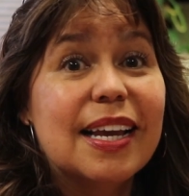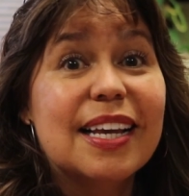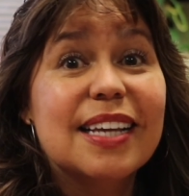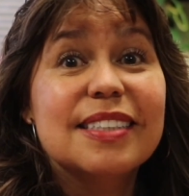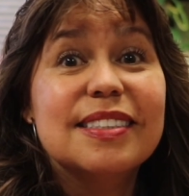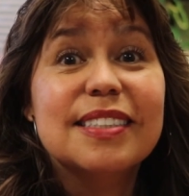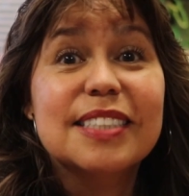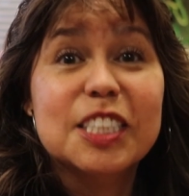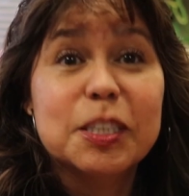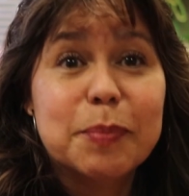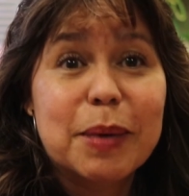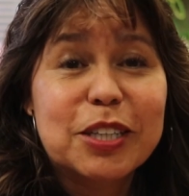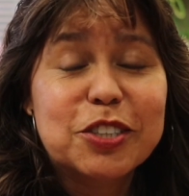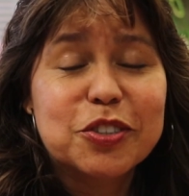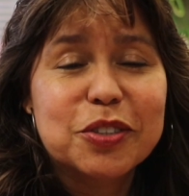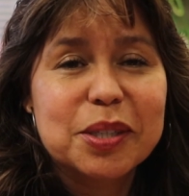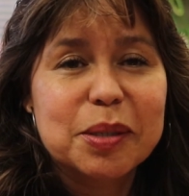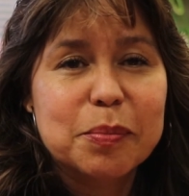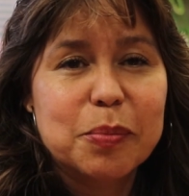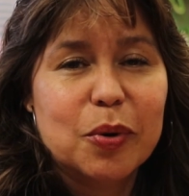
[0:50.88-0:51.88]
It's
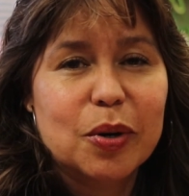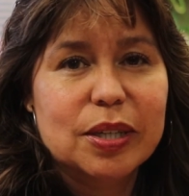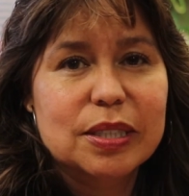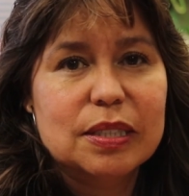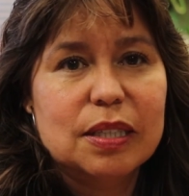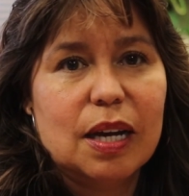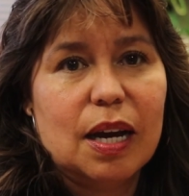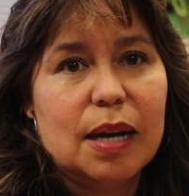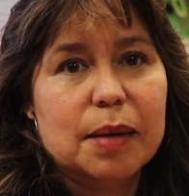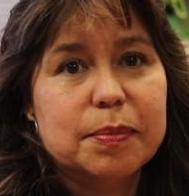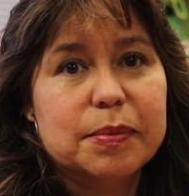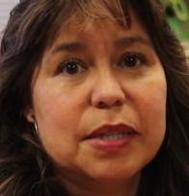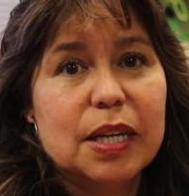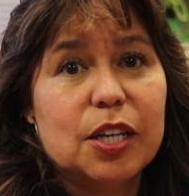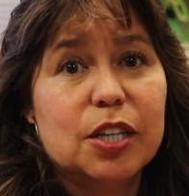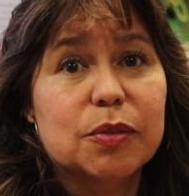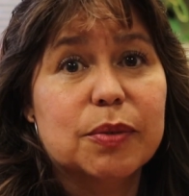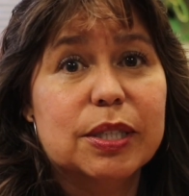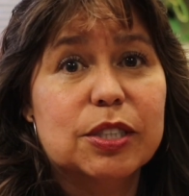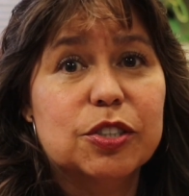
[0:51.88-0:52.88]
especially important to
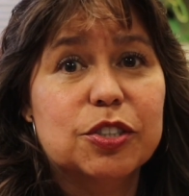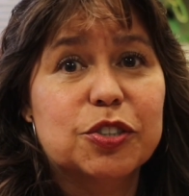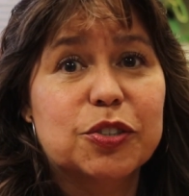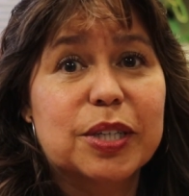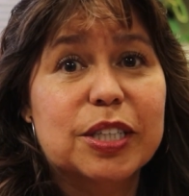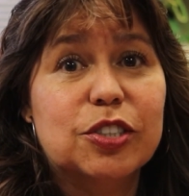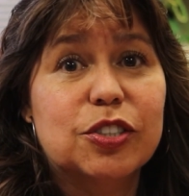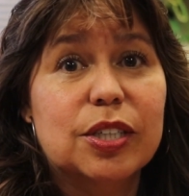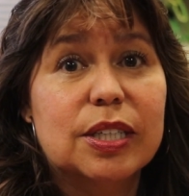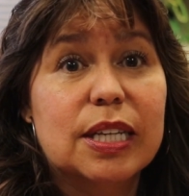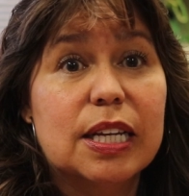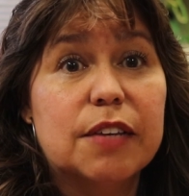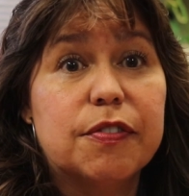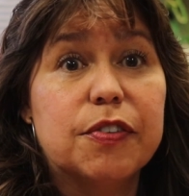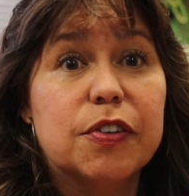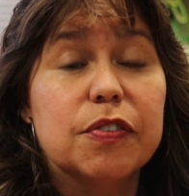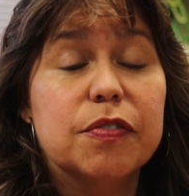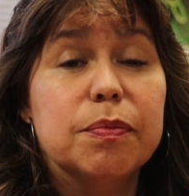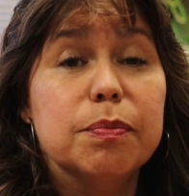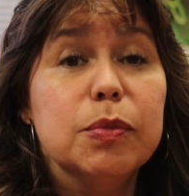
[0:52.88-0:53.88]
update your registration
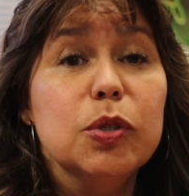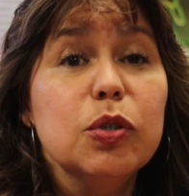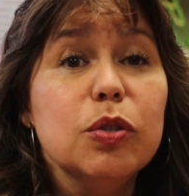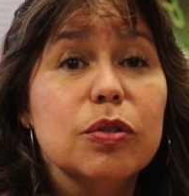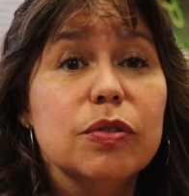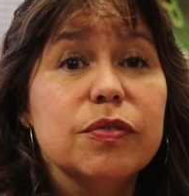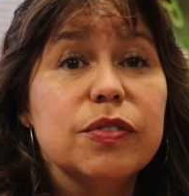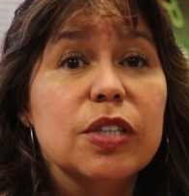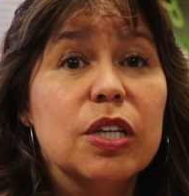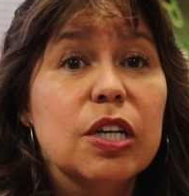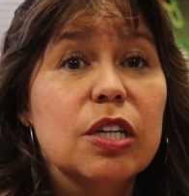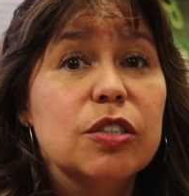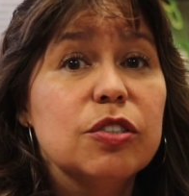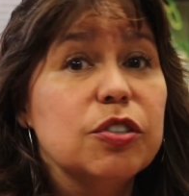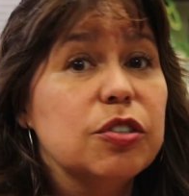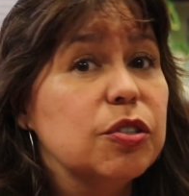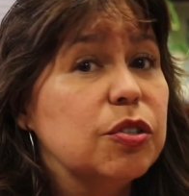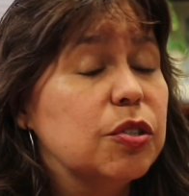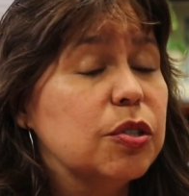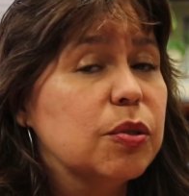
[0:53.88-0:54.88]
if you've moved
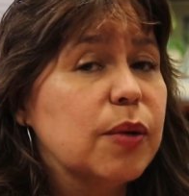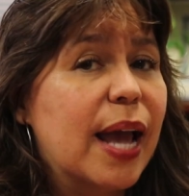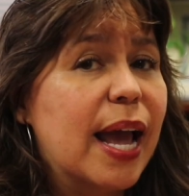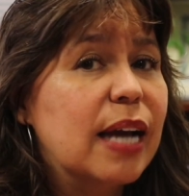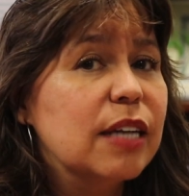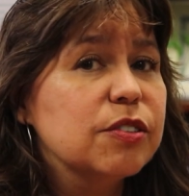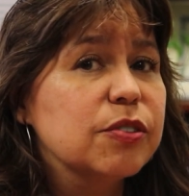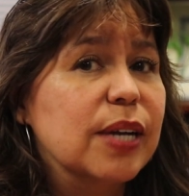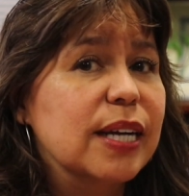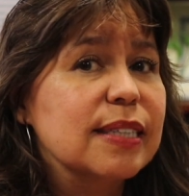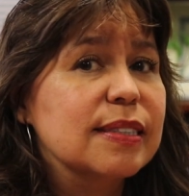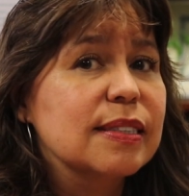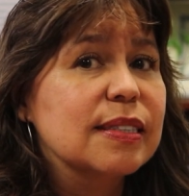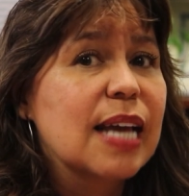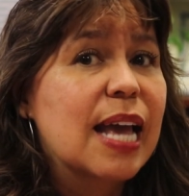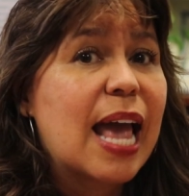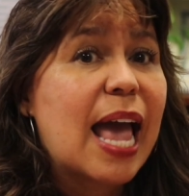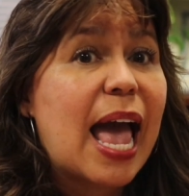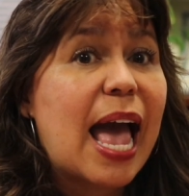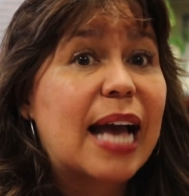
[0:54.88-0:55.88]
to new
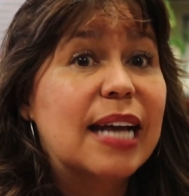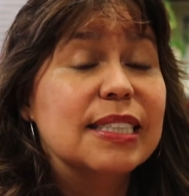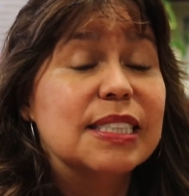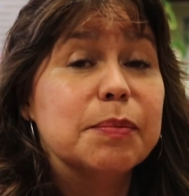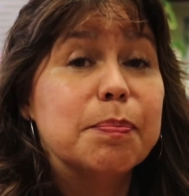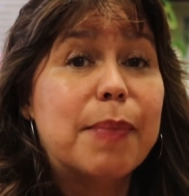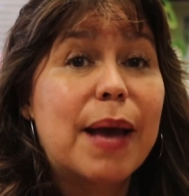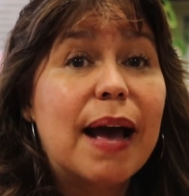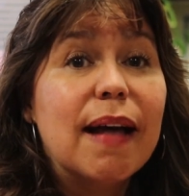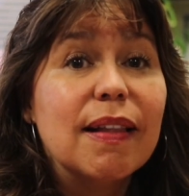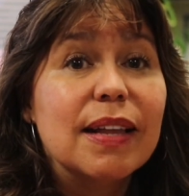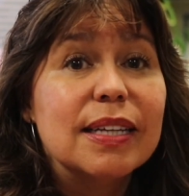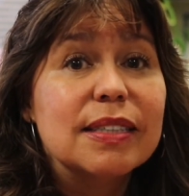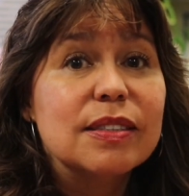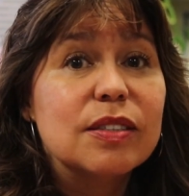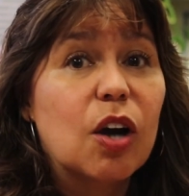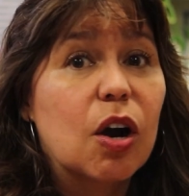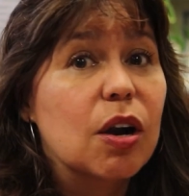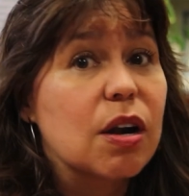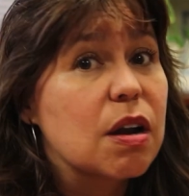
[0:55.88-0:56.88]
address, as
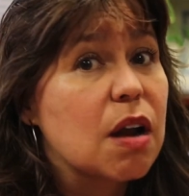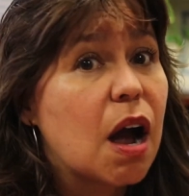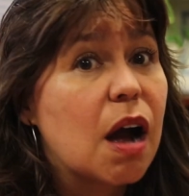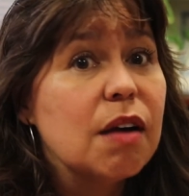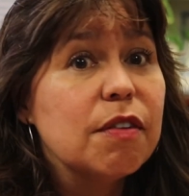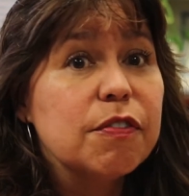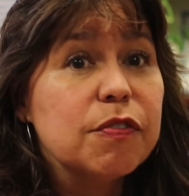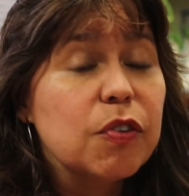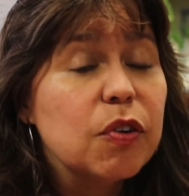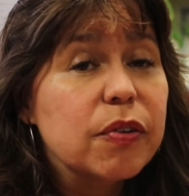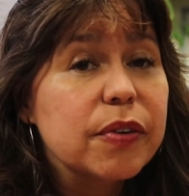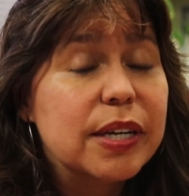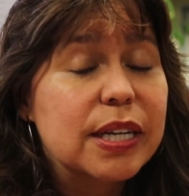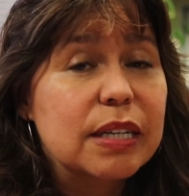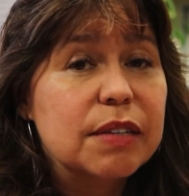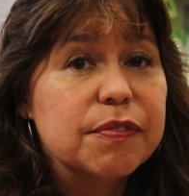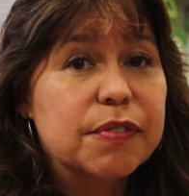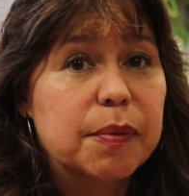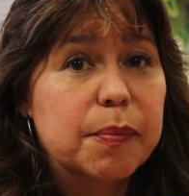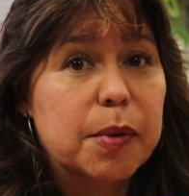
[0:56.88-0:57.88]
ballots are not
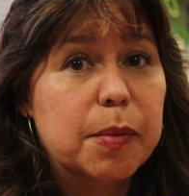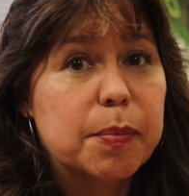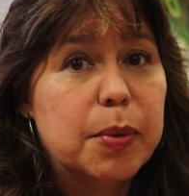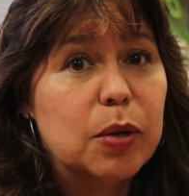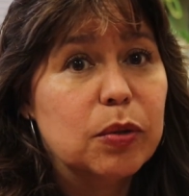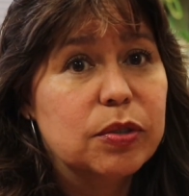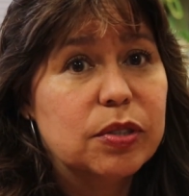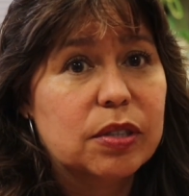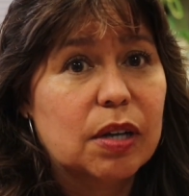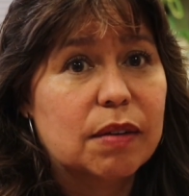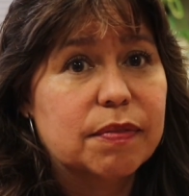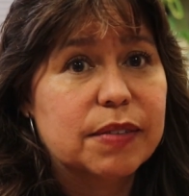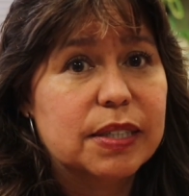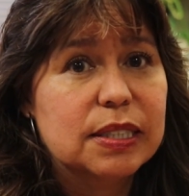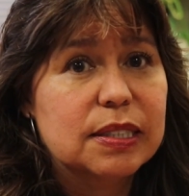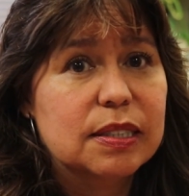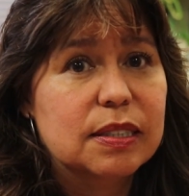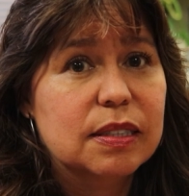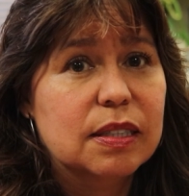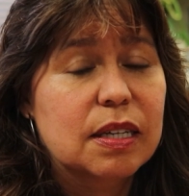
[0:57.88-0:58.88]
forwarded from the post
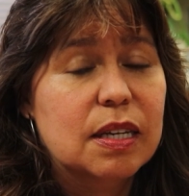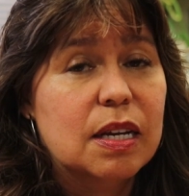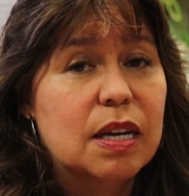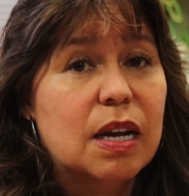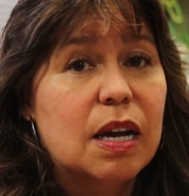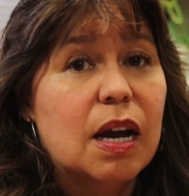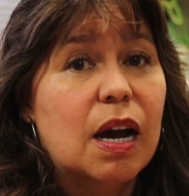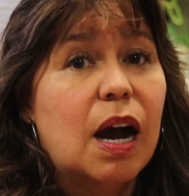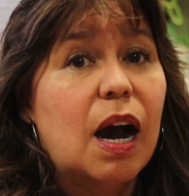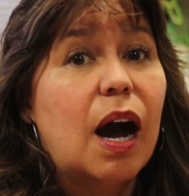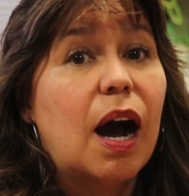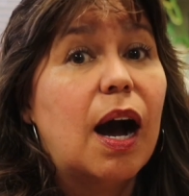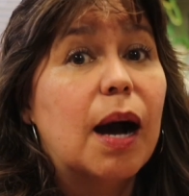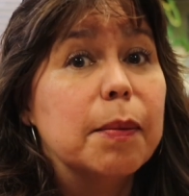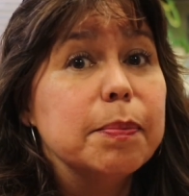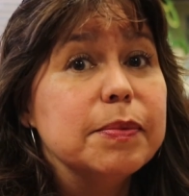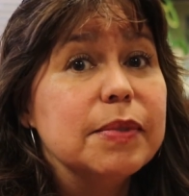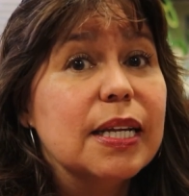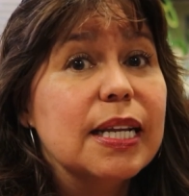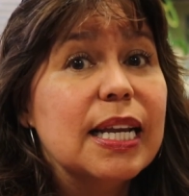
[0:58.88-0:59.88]
office.
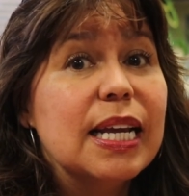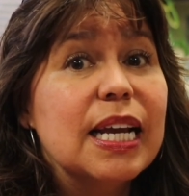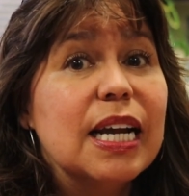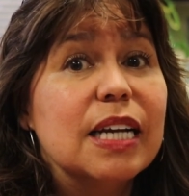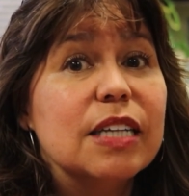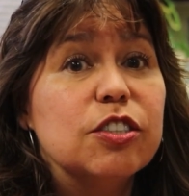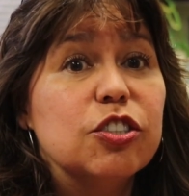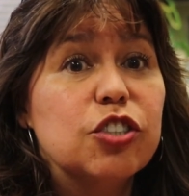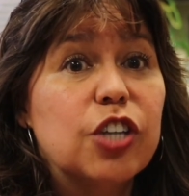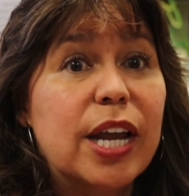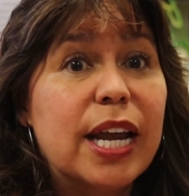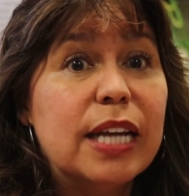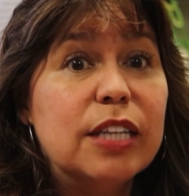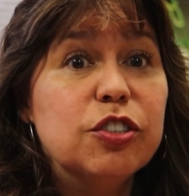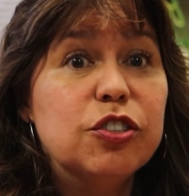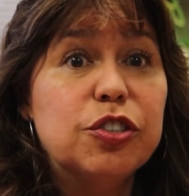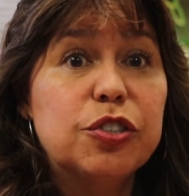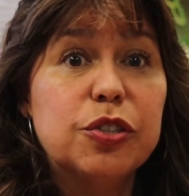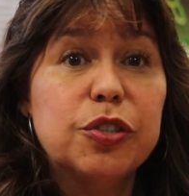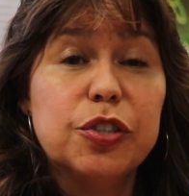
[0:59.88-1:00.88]
Updating a
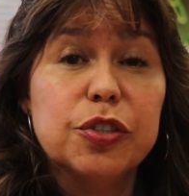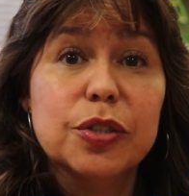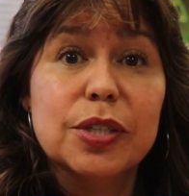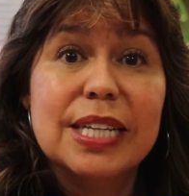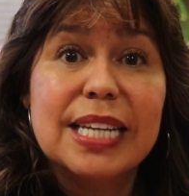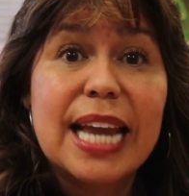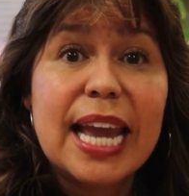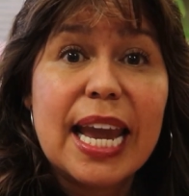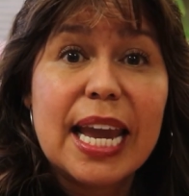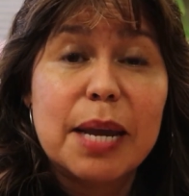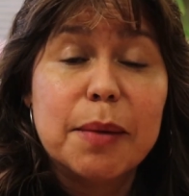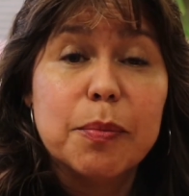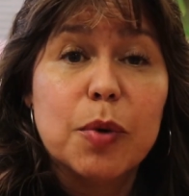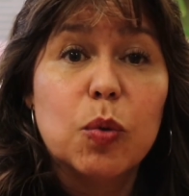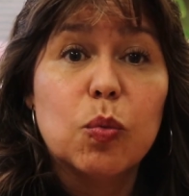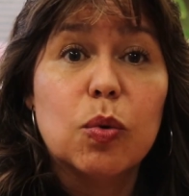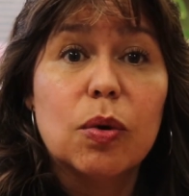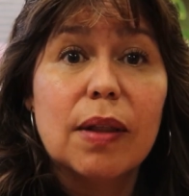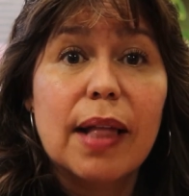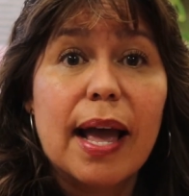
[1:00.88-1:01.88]
change to your
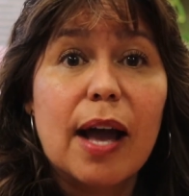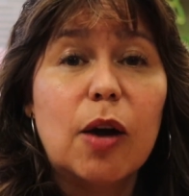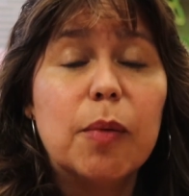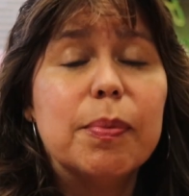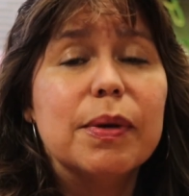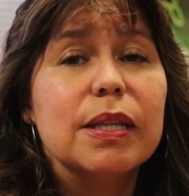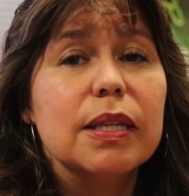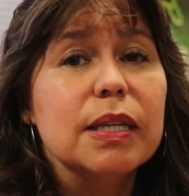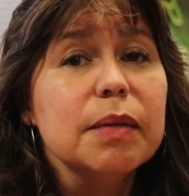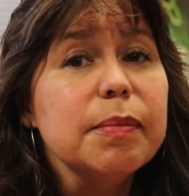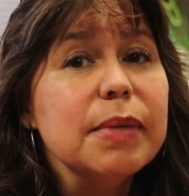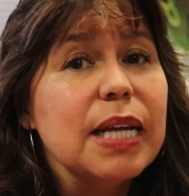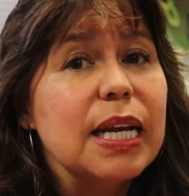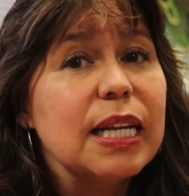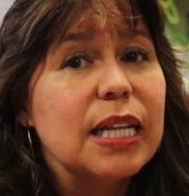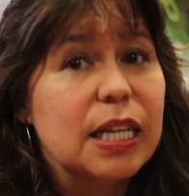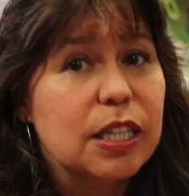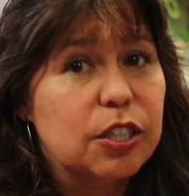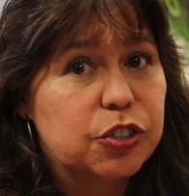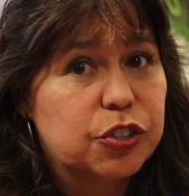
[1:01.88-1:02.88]
name will help
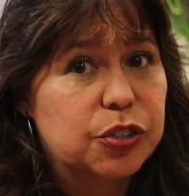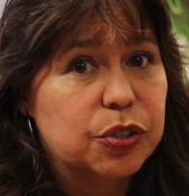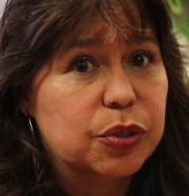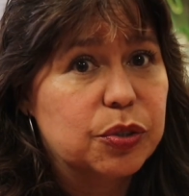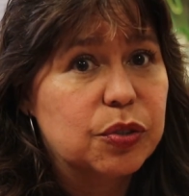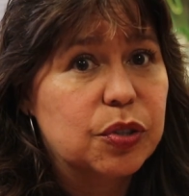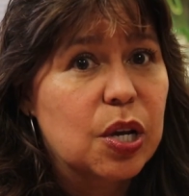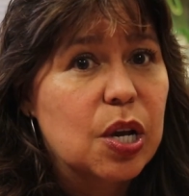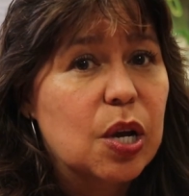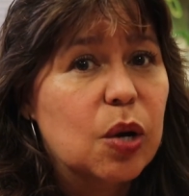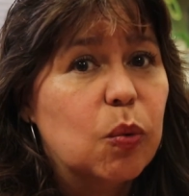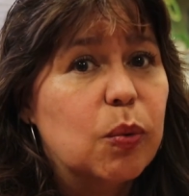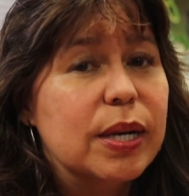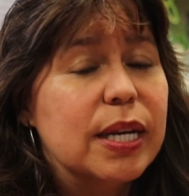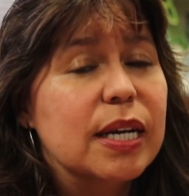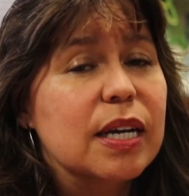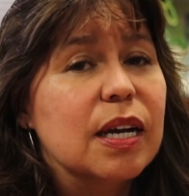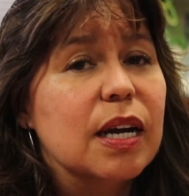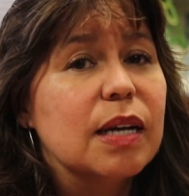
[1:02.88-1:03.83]
eliminate issues when it